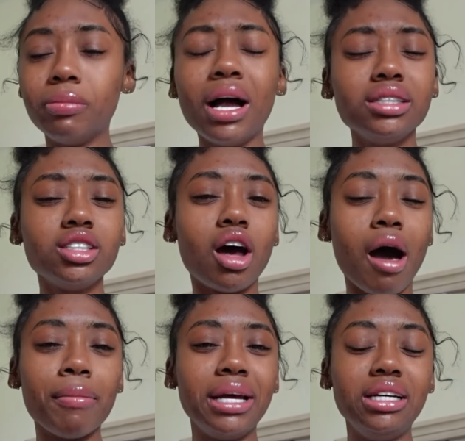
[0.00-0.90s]
Mind y'all,
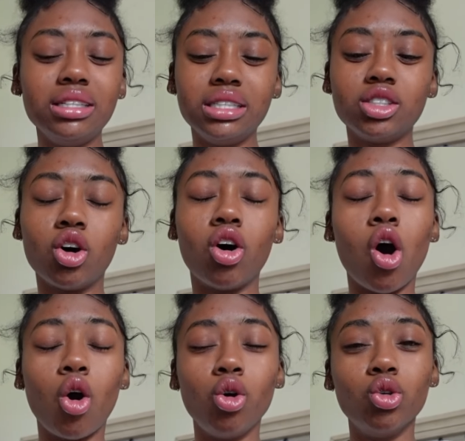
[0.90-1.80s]
I'm eating this on
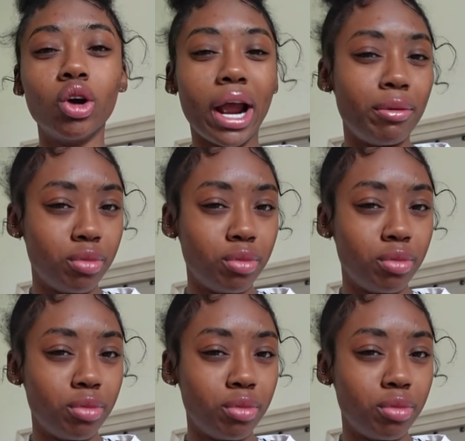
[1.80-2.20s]
whole grain